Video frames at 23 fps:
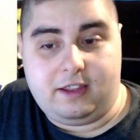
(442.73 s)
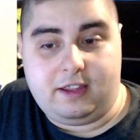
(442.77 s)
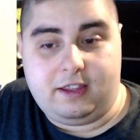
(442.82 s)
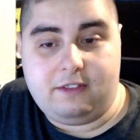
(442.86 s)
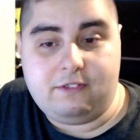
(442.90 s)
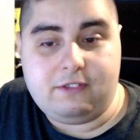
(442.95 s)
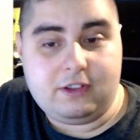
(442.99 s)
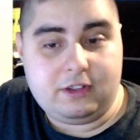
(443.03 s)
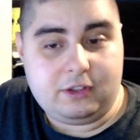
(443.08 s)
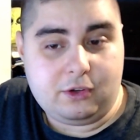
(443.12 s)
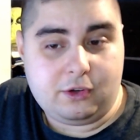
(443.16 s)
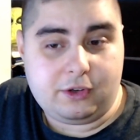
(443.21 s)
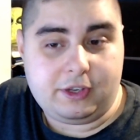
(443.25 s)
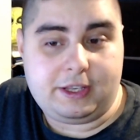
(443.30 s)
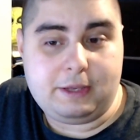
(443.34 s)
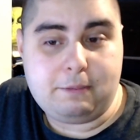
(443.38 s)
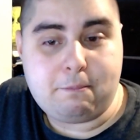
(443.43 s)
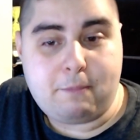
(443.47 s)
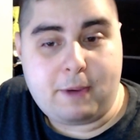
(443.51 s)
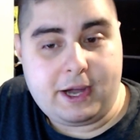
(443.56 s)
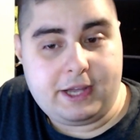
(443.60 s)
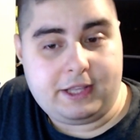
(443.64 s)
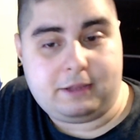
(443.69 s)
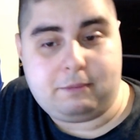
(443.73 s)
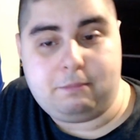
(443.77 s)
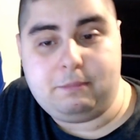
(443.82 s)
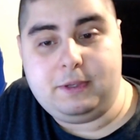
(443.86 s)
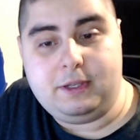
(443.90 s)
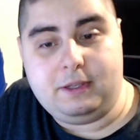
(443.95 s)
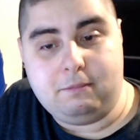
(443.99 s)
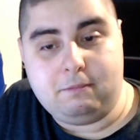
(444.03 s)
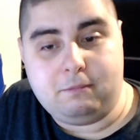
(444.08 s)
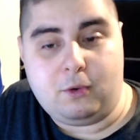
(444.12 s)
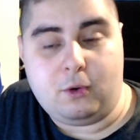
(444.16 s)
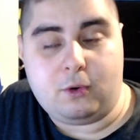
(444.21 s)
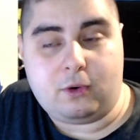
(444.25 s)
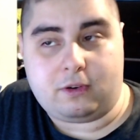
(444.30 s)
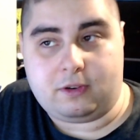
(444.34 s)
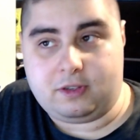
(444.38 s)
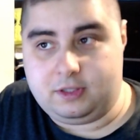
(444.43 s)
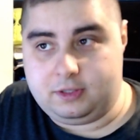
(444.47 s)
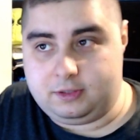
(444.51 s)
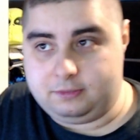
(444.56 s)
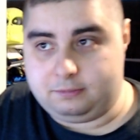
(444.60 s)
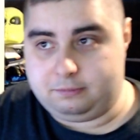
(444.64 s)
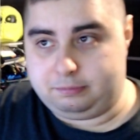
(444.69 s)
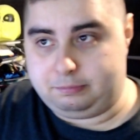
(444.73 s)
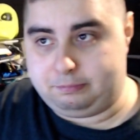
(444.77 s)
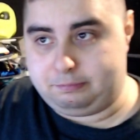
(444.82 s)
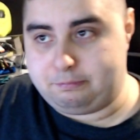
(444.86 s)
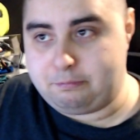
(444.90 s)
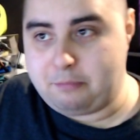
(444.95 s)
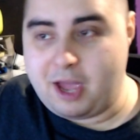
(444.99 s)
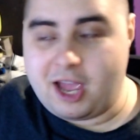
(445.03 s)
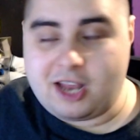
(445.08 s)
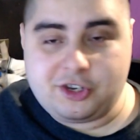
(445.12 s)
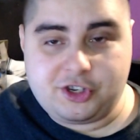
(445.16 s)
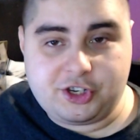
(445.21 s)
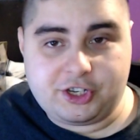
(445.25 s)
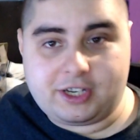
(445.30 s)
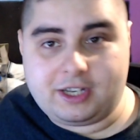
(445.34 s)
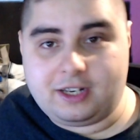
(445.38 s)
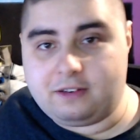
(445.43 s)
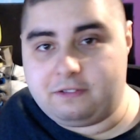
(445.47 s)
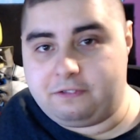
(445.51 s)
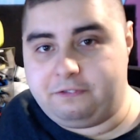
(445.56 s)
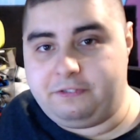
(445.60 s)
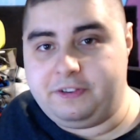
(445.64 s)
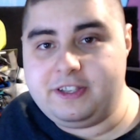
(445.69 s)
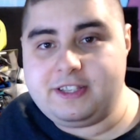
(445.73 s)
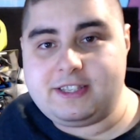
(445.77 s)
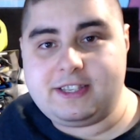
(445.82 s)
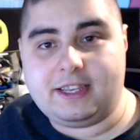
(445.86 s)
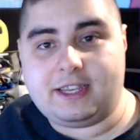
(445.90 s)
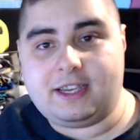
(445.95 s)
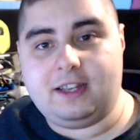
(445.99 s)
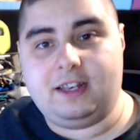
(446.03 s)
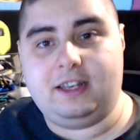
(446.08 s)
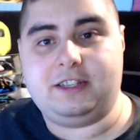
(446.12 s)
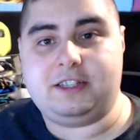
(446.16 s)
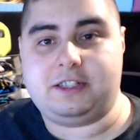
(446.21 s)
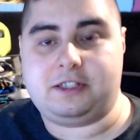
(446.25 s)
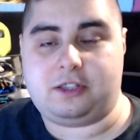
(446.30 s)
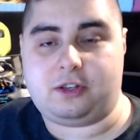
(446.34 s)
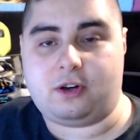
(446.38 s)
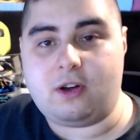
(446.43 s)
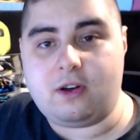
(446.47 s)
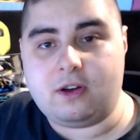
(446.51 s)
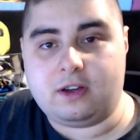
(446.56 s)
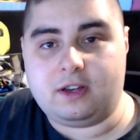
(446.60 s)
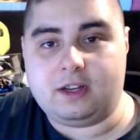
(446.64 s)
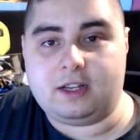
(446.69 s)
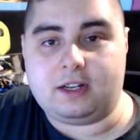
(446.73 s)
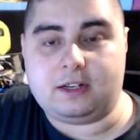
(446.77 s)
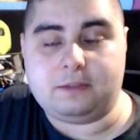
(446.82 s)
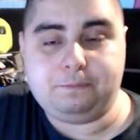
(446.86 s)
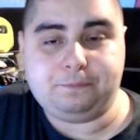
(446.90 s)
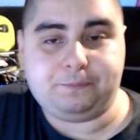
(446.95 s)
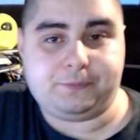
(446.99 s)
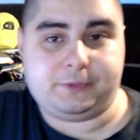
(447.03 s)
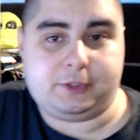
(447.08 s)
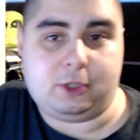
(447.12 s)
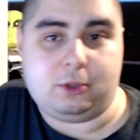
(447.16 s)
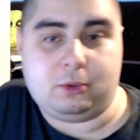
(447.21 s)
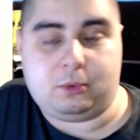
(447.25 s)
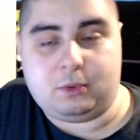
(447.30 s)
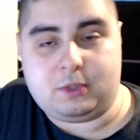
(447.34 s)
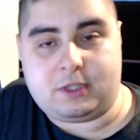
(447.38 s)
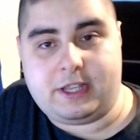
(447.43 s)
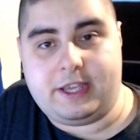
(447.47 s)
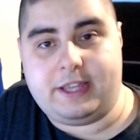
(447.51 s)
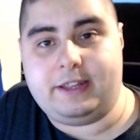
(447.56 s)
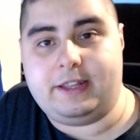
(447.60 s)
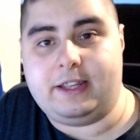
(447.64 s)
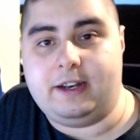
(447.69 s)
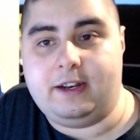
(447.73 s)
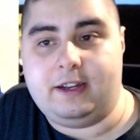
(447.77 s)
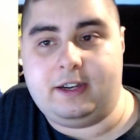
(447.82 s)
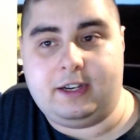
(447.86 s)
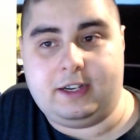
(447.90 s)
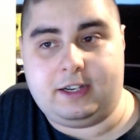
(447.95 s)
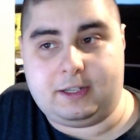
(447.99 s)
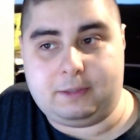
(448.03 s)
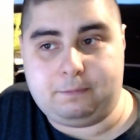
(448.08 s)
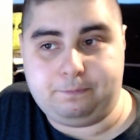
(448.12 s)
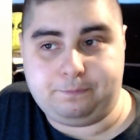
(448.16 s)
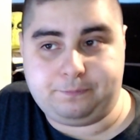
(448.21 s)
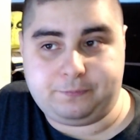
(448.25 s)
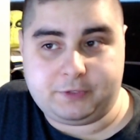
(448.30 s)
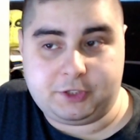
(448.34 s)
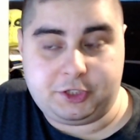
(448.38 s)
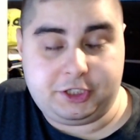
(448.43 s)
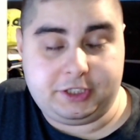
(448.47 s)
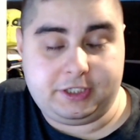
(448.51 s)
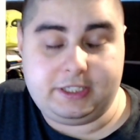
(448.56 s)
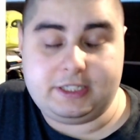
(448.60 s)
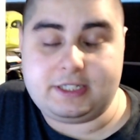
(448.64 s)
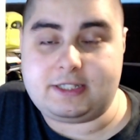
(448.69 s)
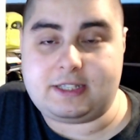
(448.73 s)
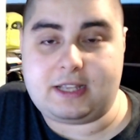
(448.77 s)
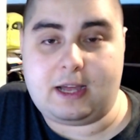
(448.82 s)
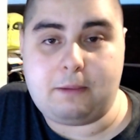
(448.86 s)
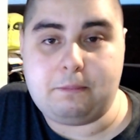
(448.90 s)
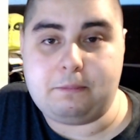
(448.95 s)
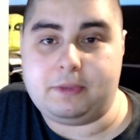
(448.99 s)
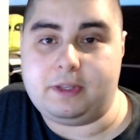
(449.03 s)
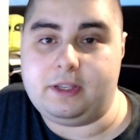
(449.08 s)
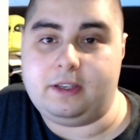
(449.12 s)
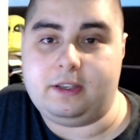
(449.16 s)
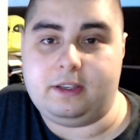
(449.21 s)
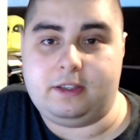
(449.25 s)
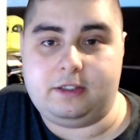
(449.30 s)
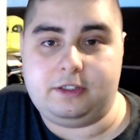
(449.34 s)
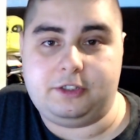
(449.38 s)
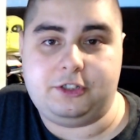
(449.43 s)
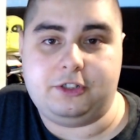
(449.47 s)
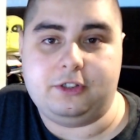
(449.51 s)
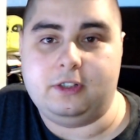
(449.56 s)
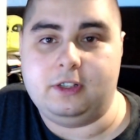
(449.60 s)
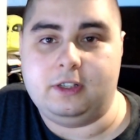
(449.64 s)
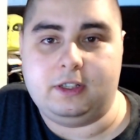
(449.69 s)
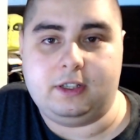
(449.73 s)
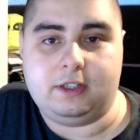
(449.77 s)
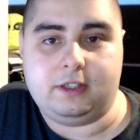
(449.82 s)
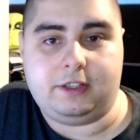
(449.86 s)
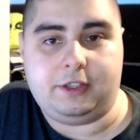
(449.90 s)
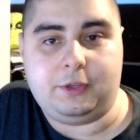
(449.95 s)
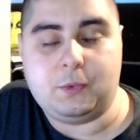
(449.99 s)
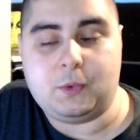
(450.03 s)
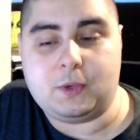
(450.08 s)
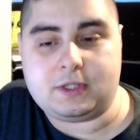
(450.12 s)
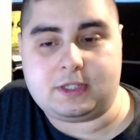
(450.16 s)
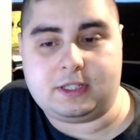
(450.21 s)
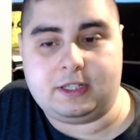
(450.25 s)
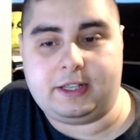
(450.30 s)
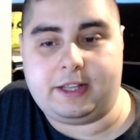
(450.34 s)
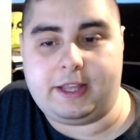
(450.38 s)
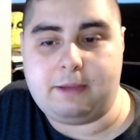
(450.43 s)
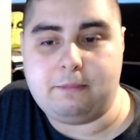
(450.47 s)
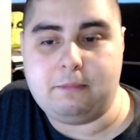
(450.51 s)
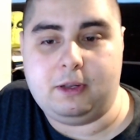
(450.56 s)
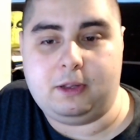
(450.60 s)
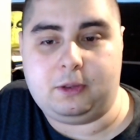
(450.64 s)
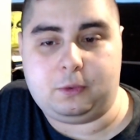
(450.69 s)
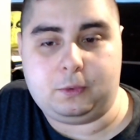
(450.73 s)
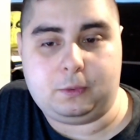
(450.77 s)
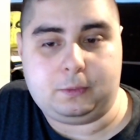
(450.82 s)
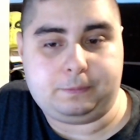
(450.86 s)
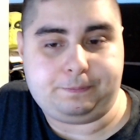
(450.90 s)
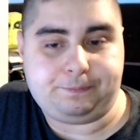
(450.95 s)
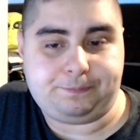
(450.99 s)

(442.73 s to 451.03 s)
Even though he might be more magical, physically stronger, so to say, than her, she did something he wasn't able to.